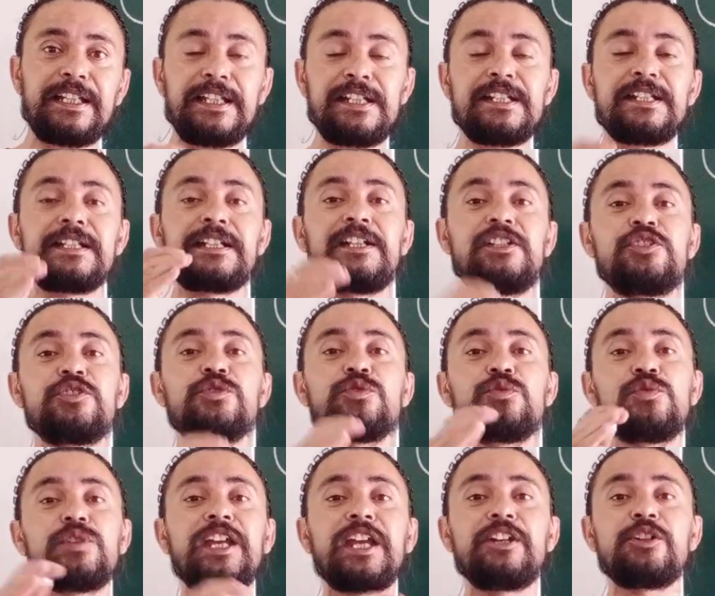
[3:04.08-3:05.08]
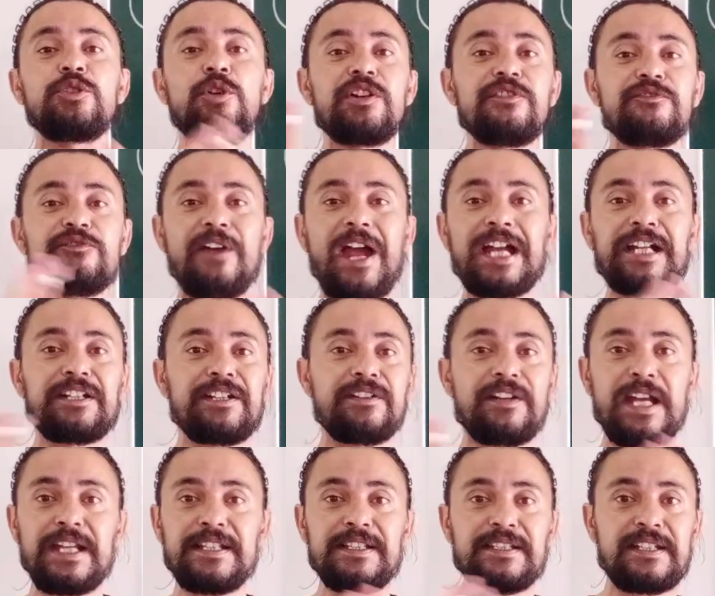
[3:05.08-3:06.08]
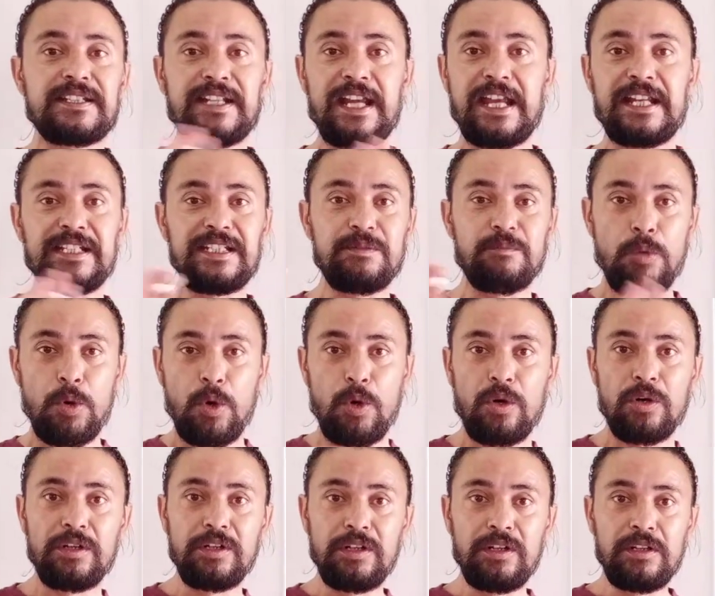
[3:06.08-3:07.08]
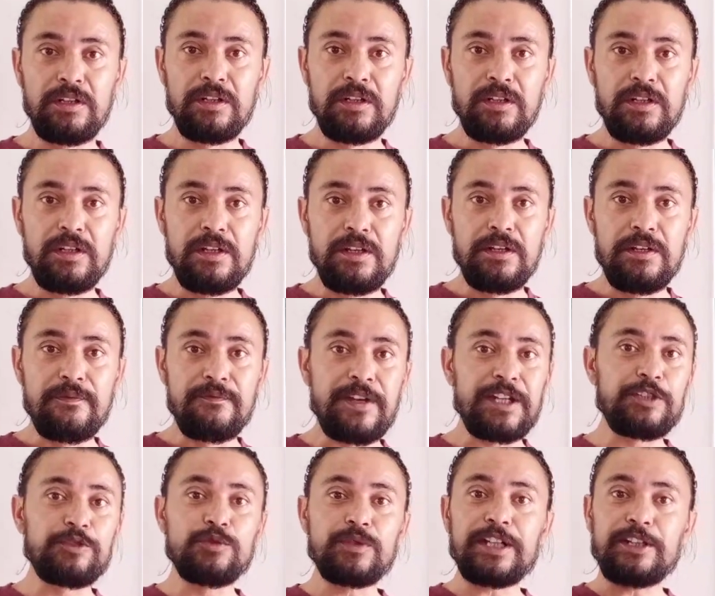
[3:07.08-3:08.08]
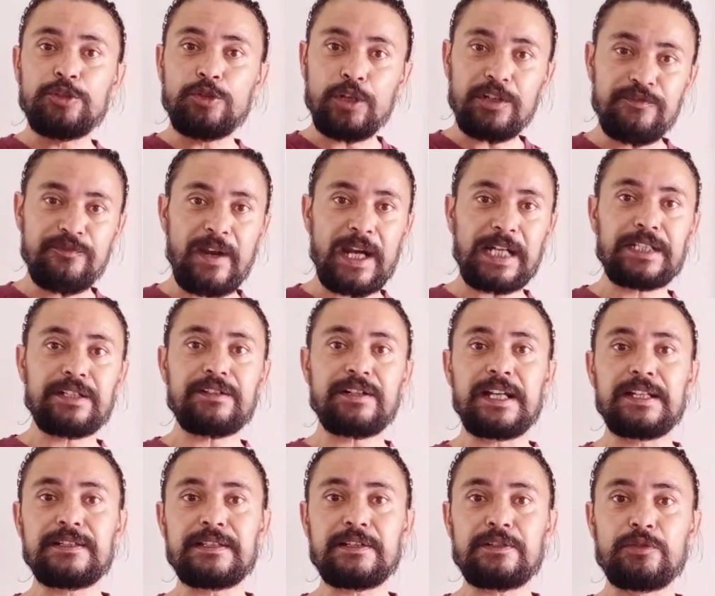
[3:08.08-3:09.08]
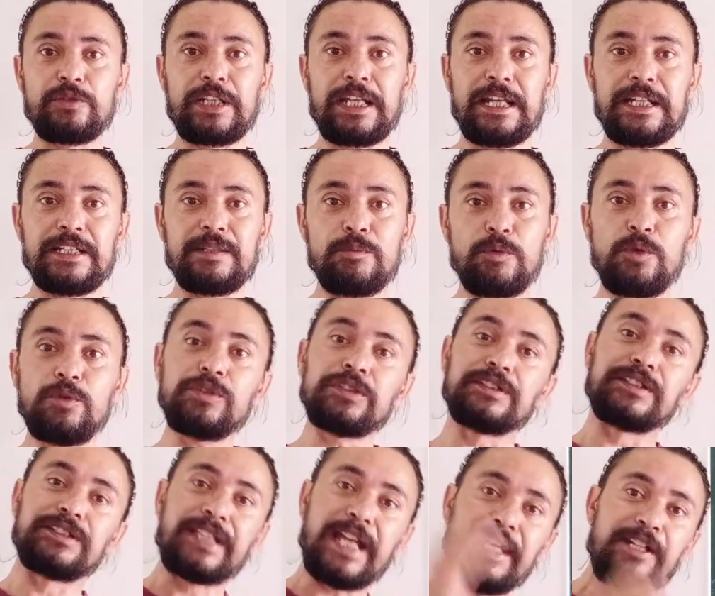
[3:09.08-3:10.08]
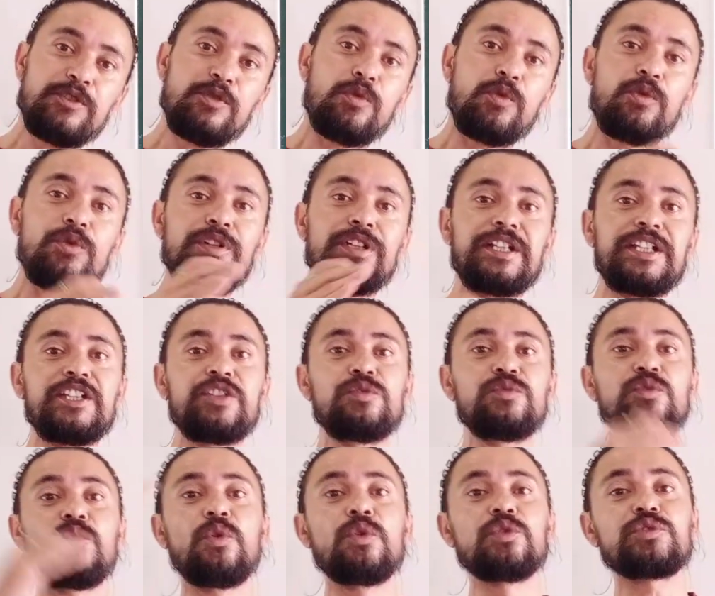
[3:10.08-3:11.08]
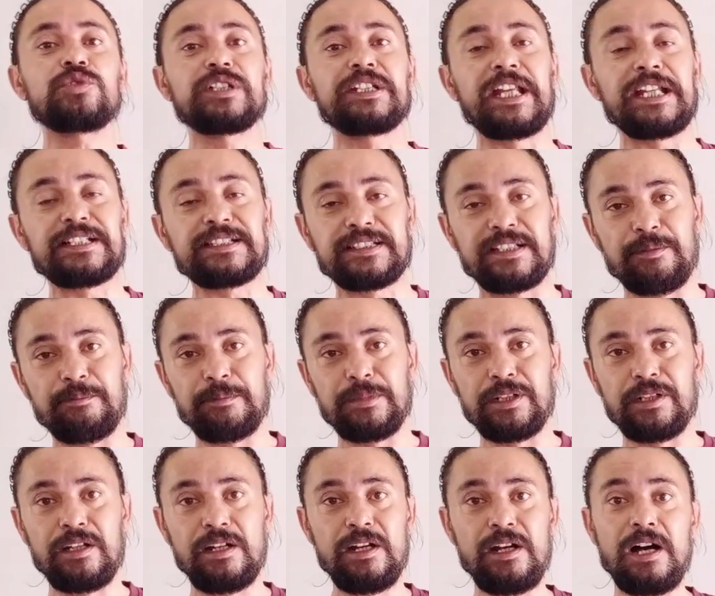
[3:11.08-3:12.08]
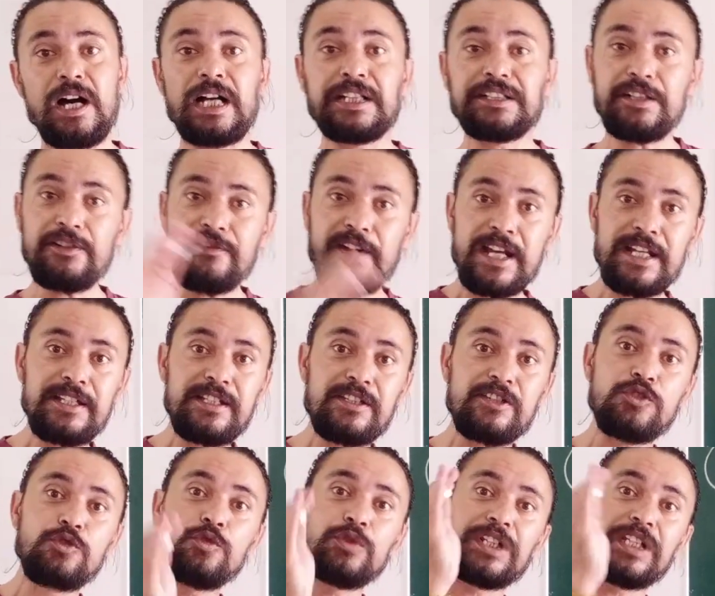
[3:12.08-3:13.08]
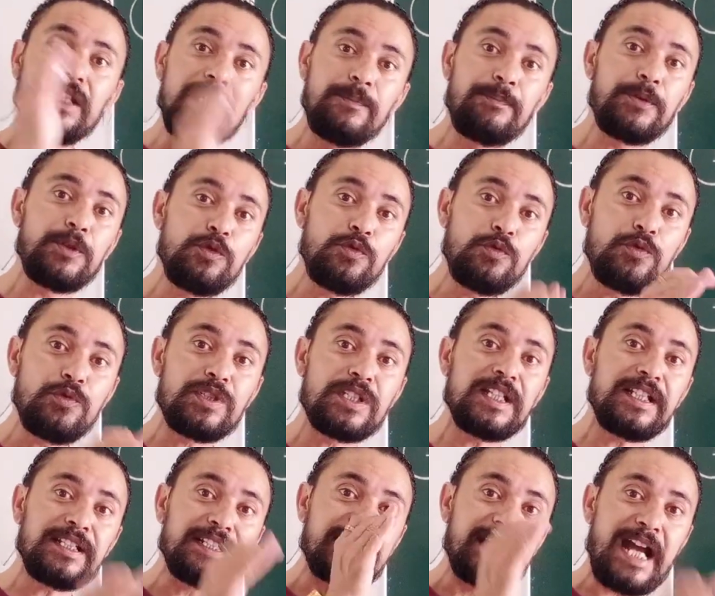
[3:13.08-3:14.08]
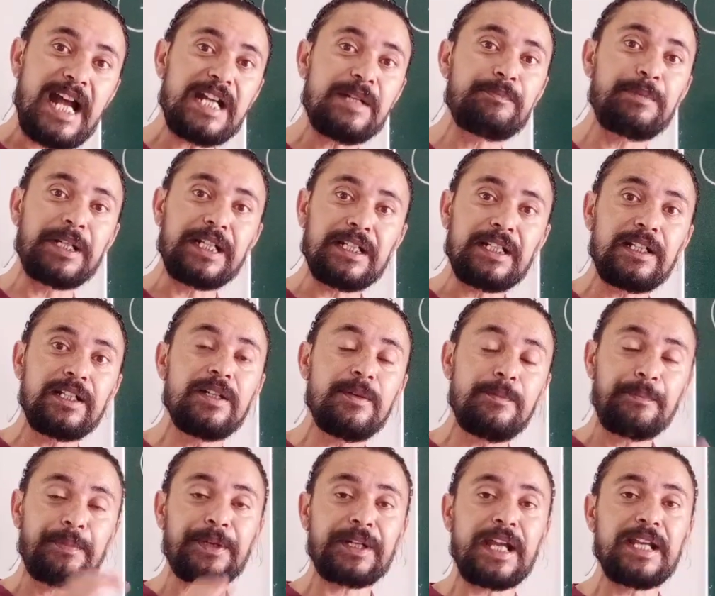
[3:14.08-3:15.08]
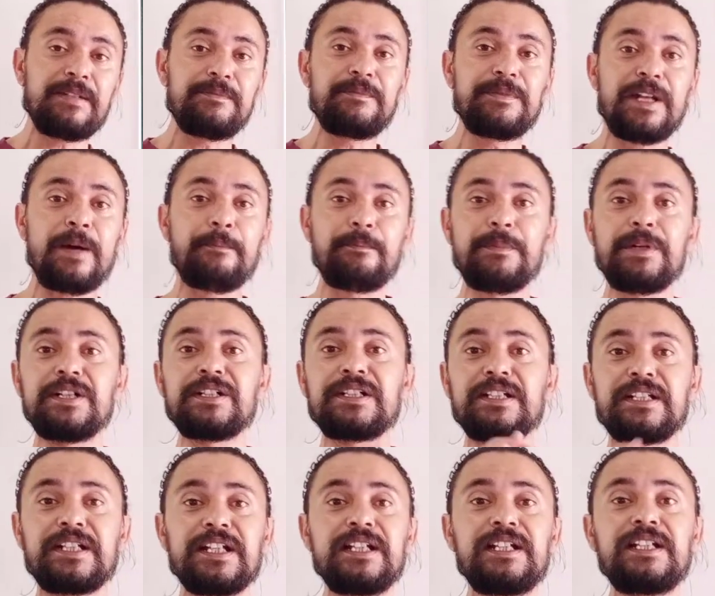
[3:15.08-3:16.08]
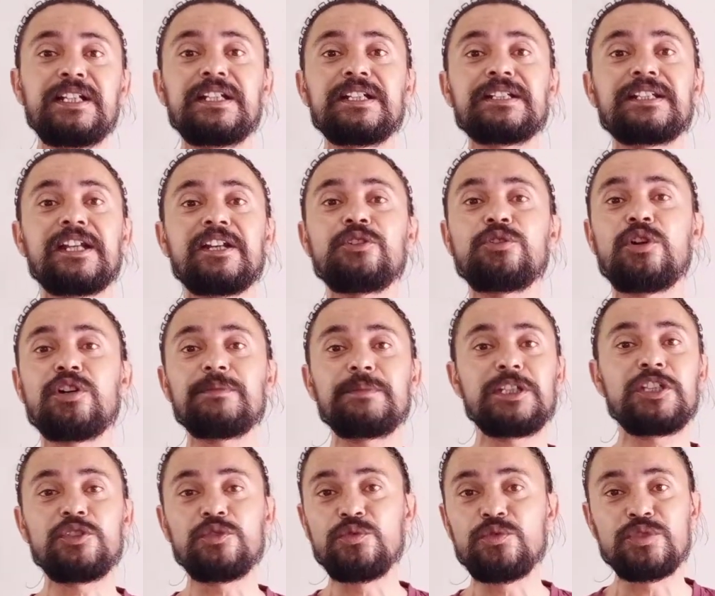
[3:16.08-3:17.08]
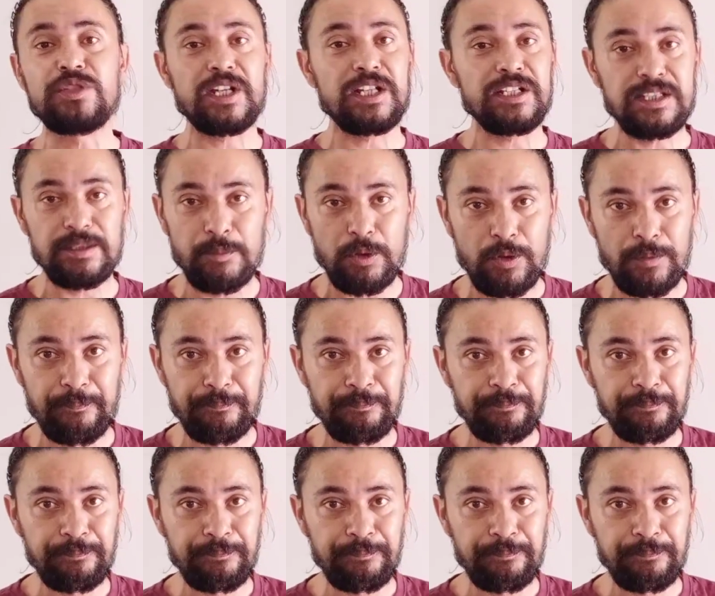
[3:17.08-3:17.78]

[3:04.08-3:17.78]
it till you cannot factorize it anymore. When you cannot factorize it anymore, then only you go to the next number. Otherwise, you keep using that particular prime number till it cannot be used anymore.